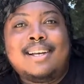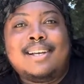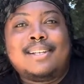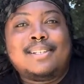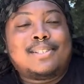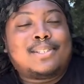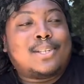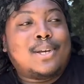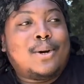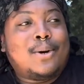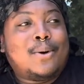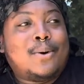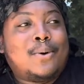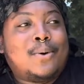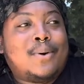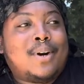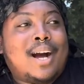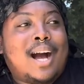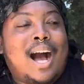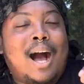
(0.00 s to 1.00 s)

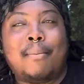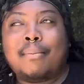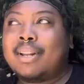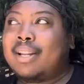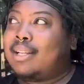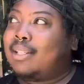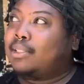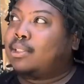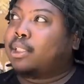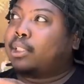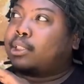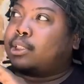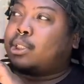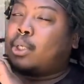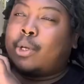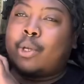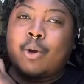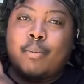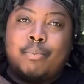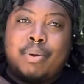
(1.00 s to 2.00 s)
So I'm gonna just show
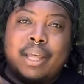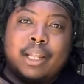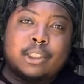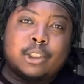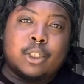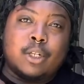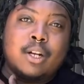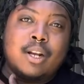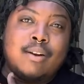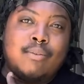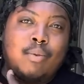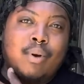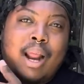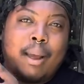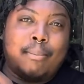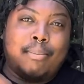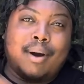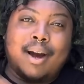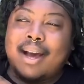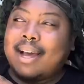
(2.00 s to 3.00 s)
you a picture of what I
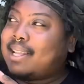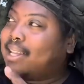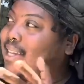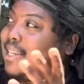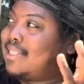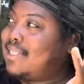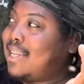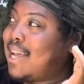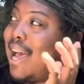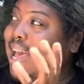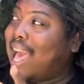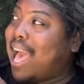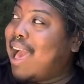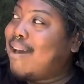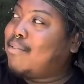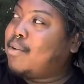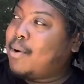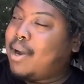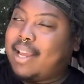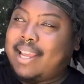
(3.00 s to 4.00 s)
bought, because I have
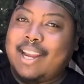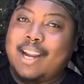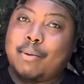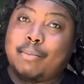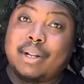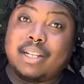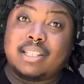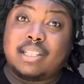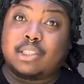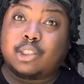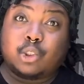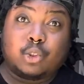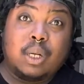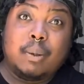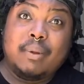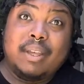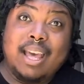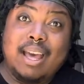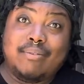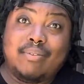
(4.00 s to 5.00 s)
it right here, but it's
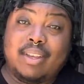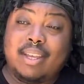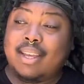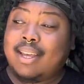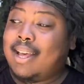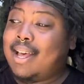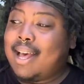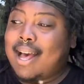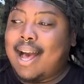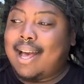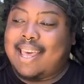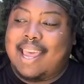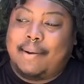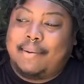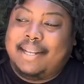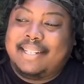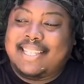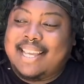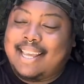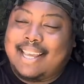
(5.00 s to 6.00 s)
extremely heavy. I can't
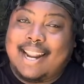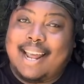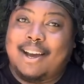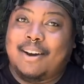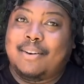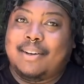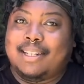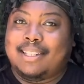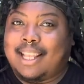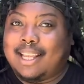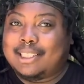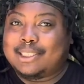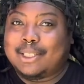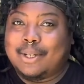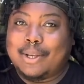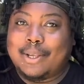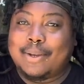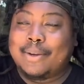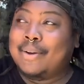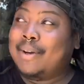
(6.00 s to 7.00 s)
really take it out and like show
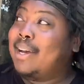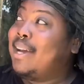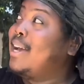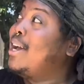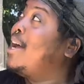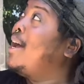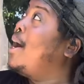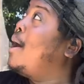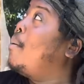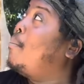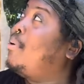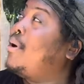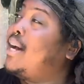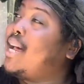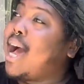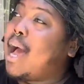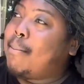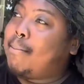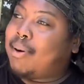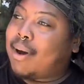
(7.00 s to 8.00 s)
you. But
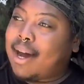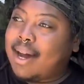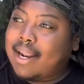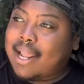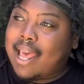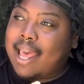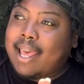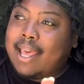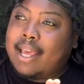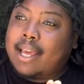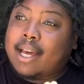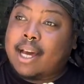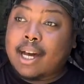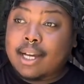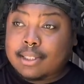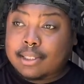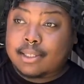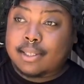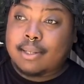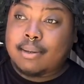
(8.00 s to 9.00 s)
I bought a
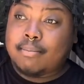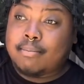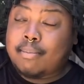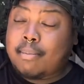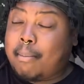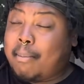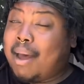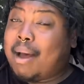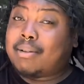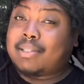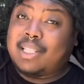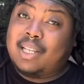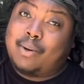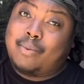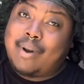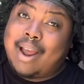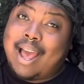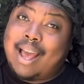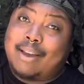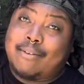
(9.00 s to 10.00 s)
custom mounting
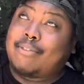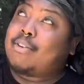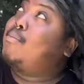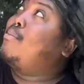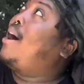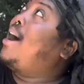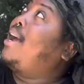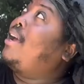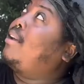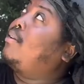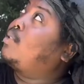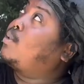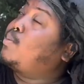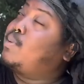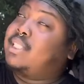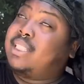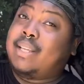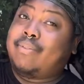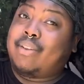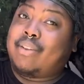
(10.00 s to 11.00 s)
rack for my
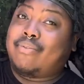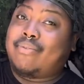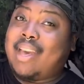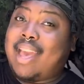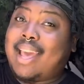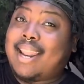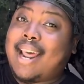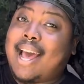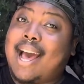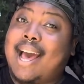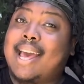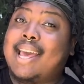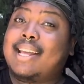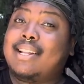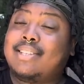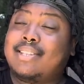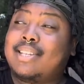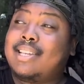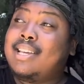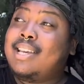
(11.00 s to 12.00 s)
specific van height.